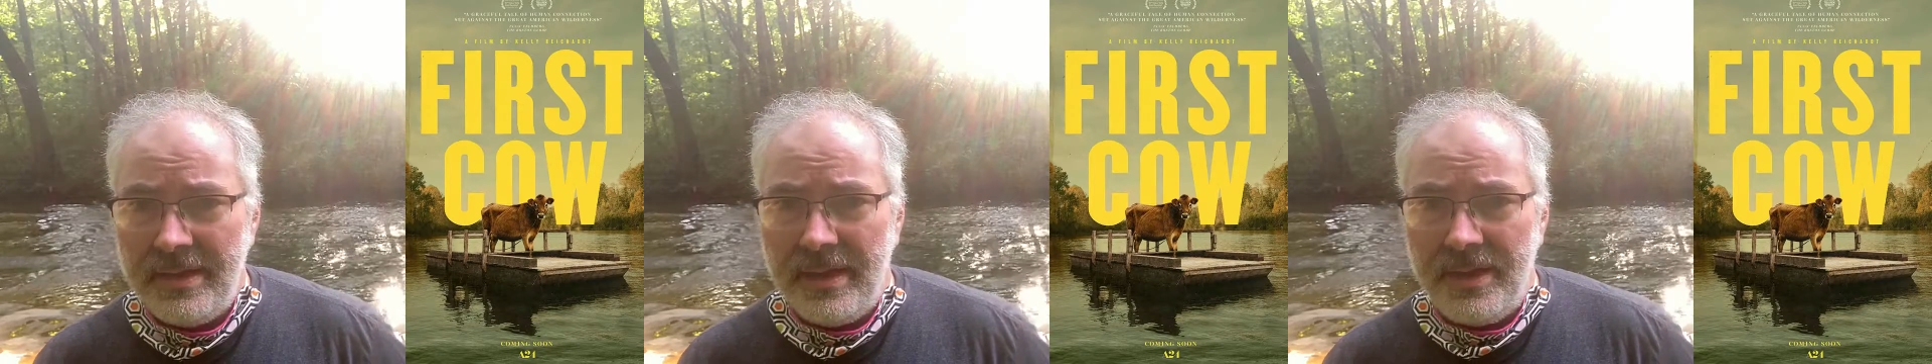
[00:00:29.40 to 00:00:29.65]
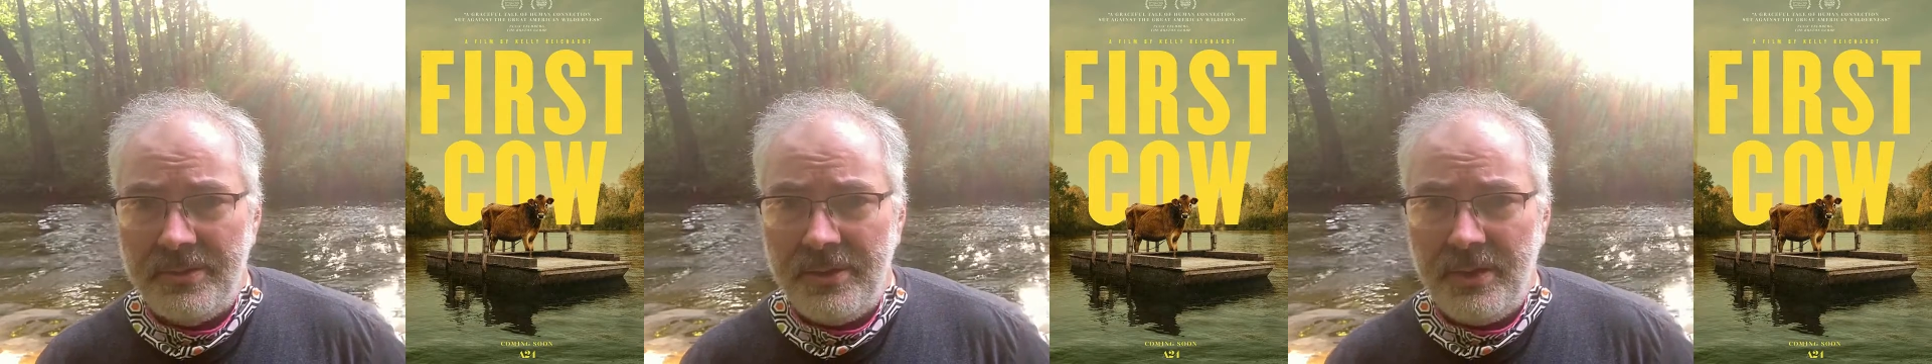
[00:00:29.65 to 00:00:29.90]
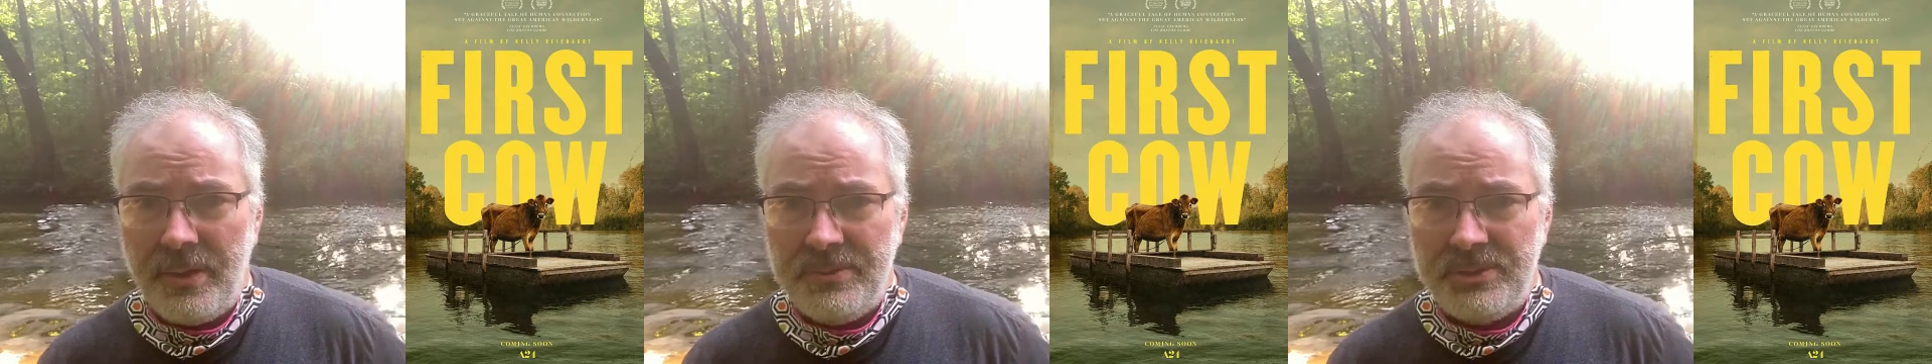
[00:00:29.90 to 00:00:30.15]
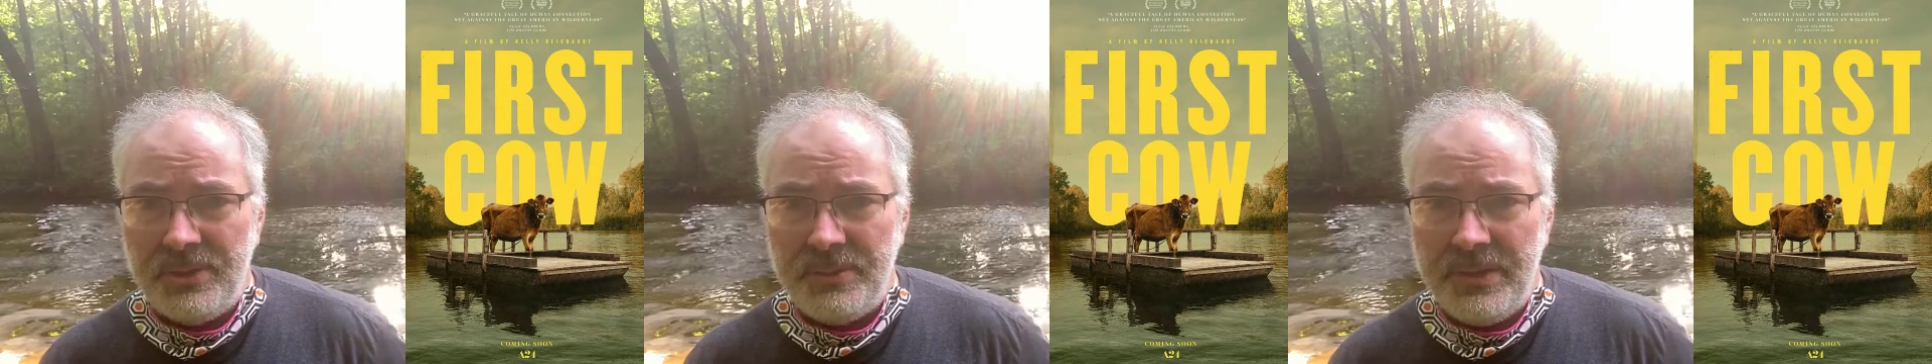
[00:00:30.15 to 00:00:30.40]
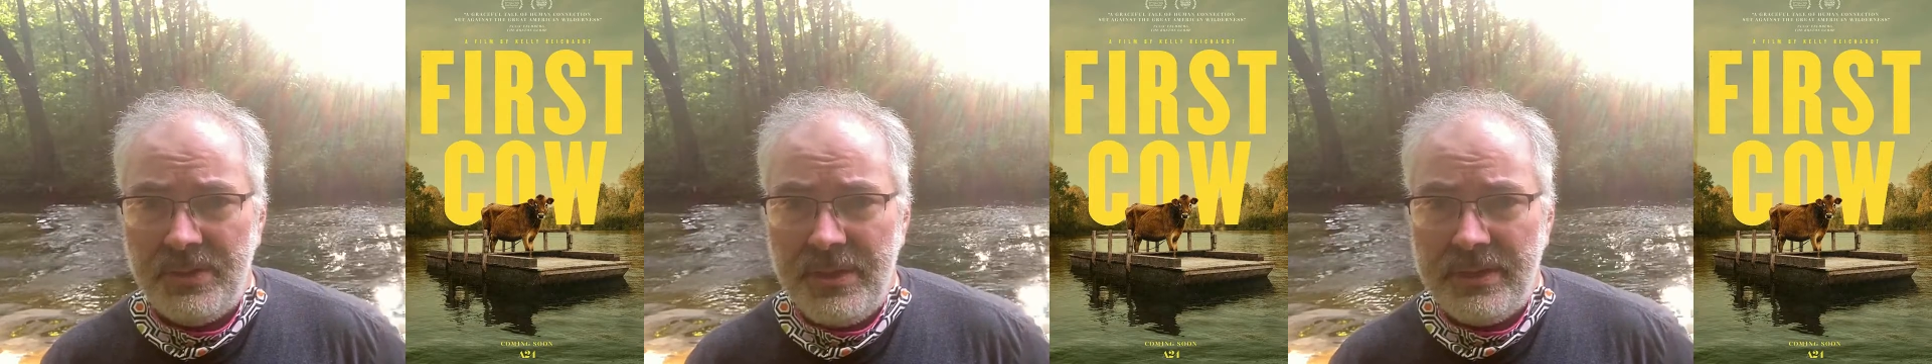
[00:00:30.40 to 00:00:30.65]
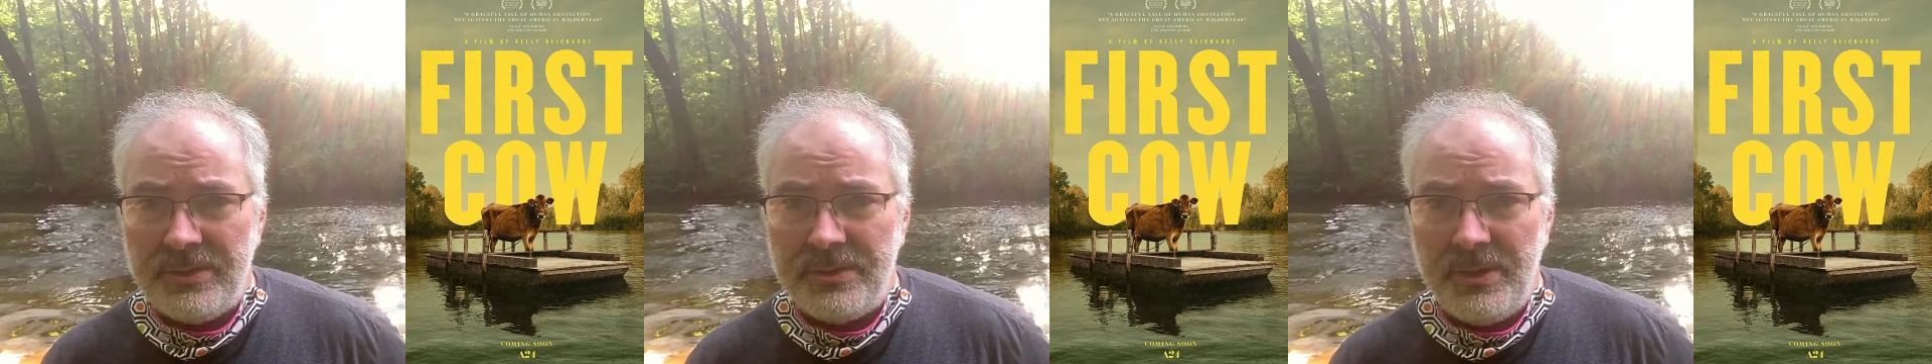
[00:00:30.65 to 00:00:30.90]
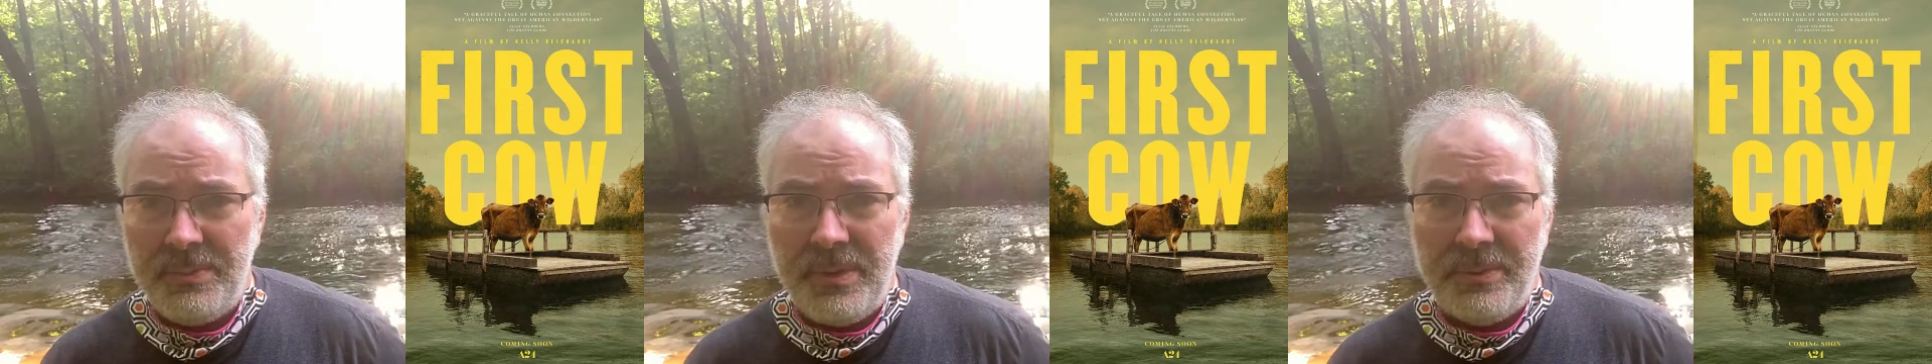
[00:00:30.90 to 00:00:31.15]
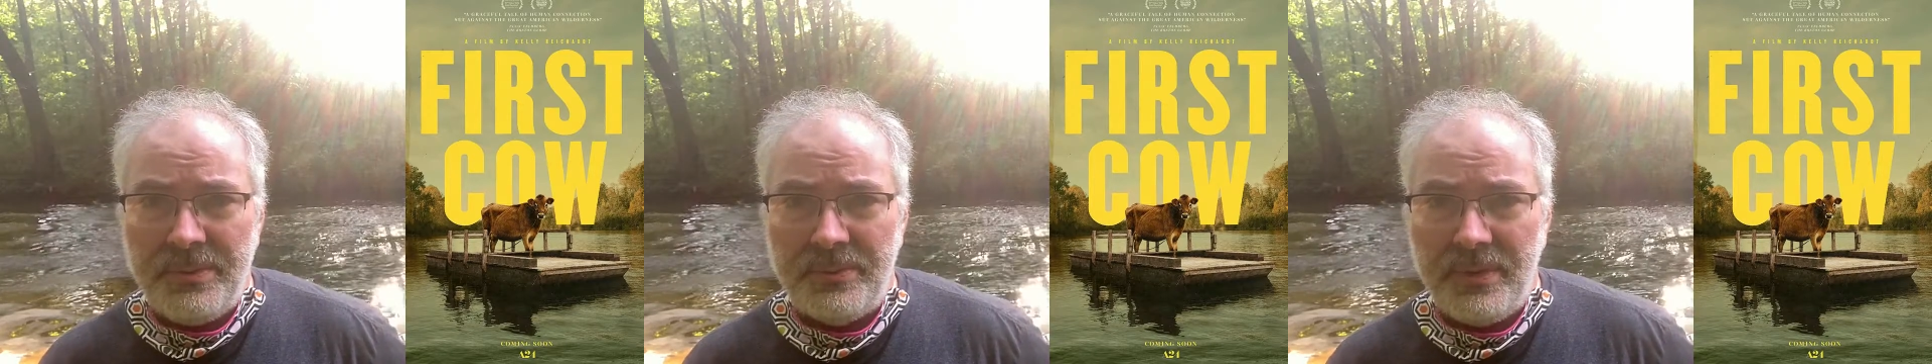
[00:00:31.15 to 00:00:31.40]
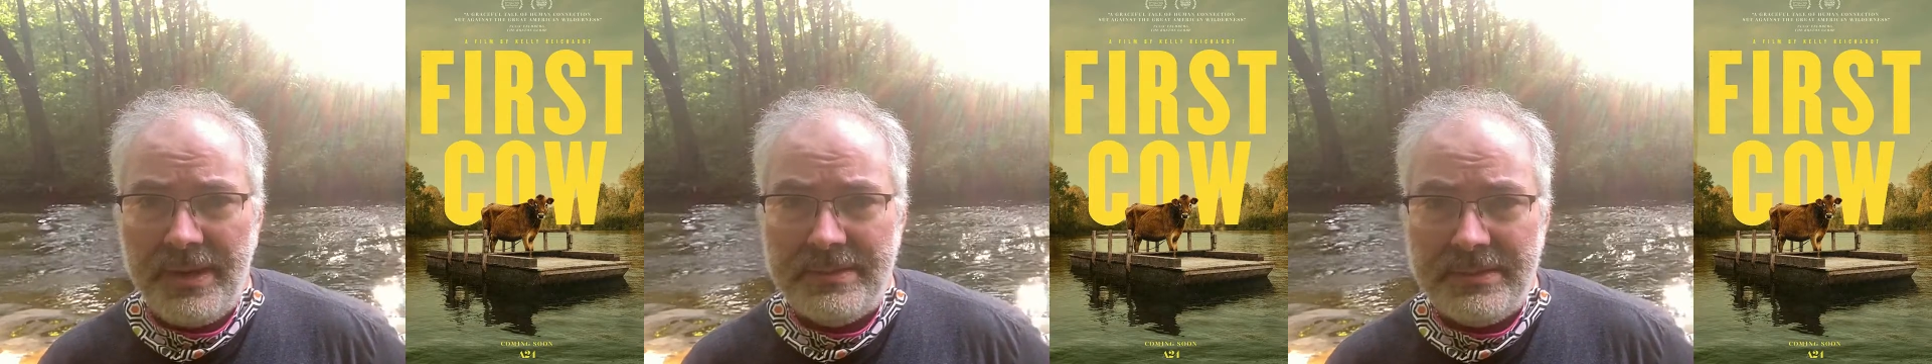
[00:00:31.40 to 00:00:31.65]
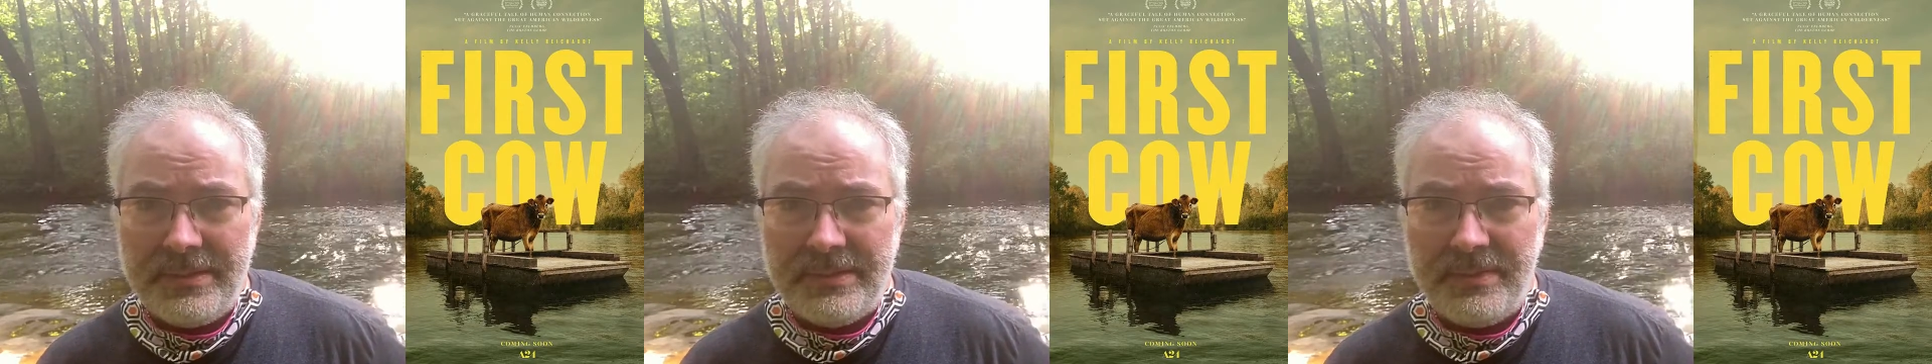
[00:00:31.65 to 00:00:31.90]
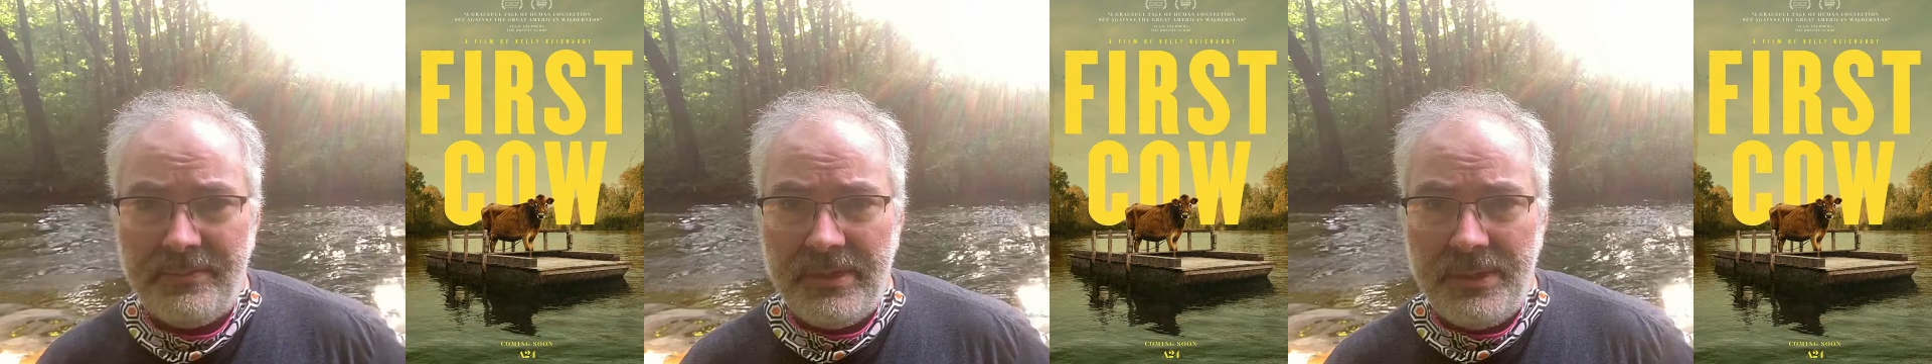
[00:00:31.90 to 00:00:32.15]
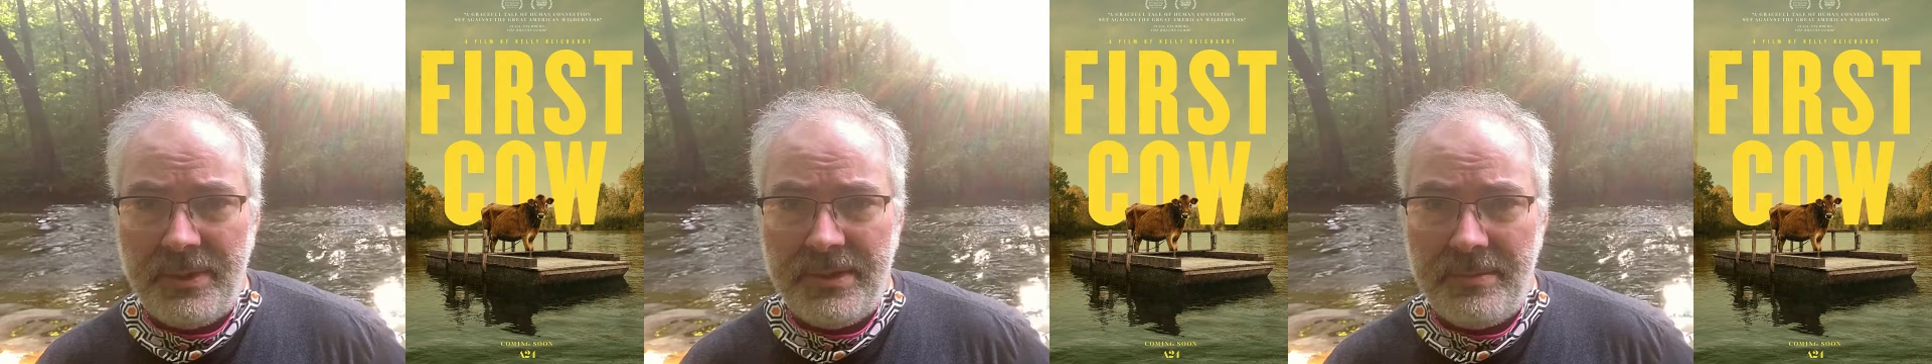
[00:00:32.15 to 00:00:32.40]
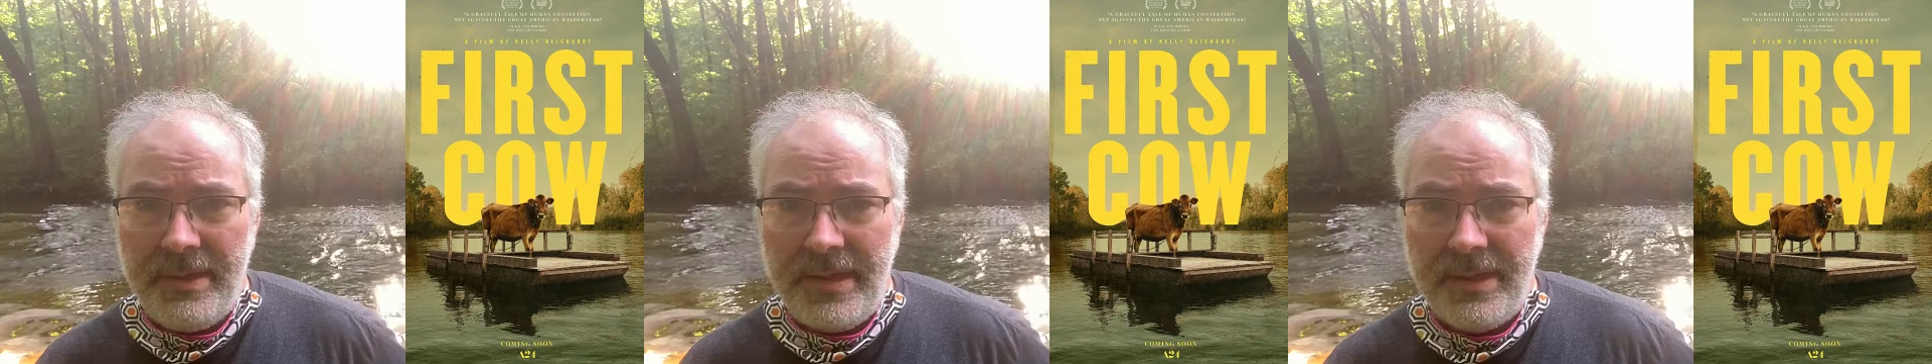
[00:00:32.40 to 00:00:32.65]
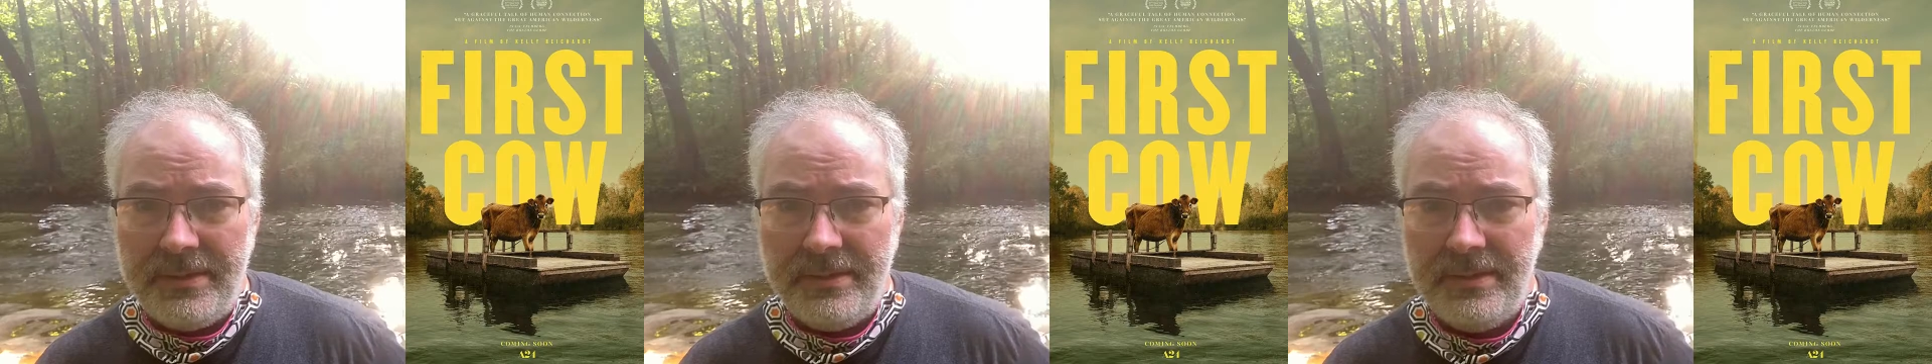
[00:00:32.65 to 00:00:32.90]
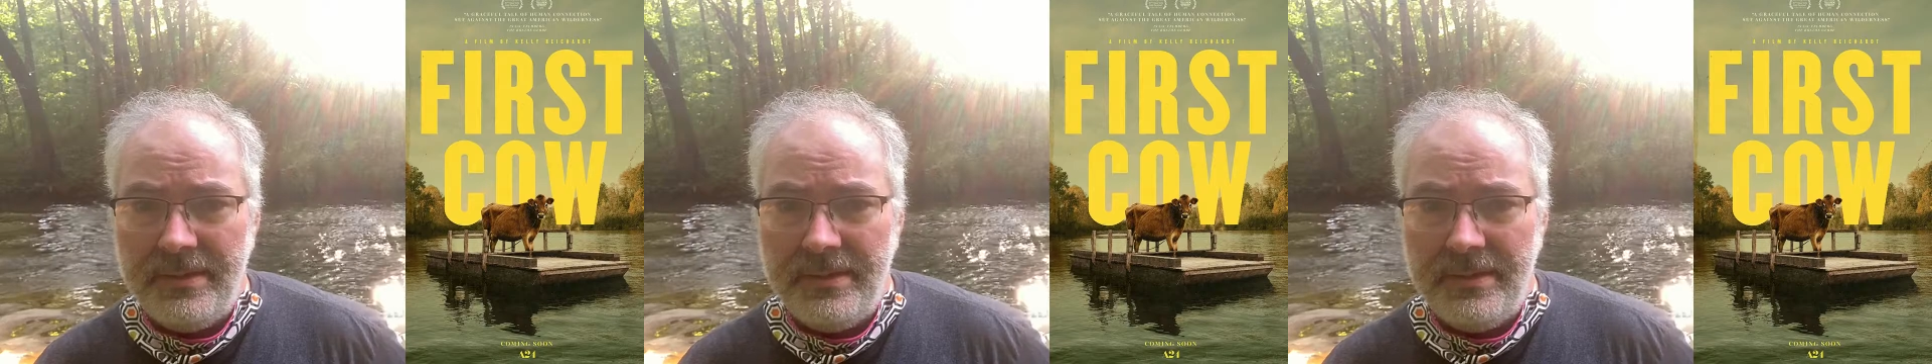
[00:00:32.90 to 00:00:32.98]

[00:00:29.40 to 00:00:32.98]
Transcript: Although I'm sure within a week or so you'll be able to rent it video on demand.